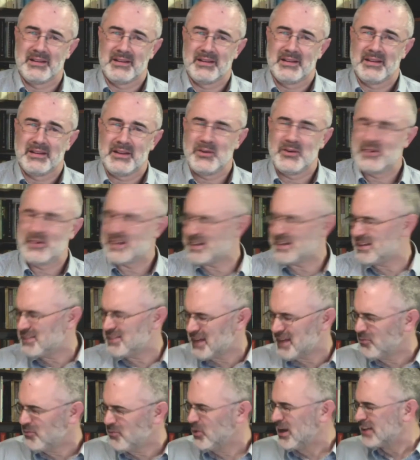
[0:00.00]
You know,
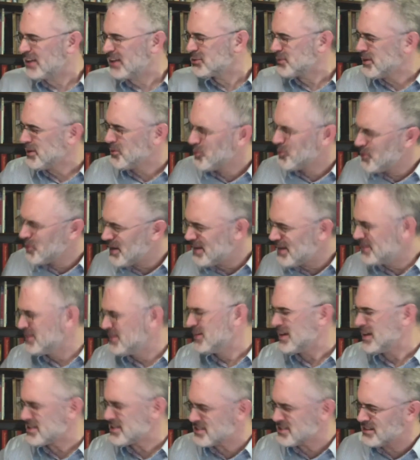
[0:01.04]
and as we read
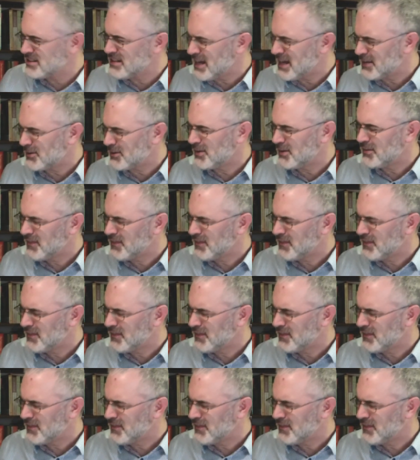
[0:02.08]
this letter,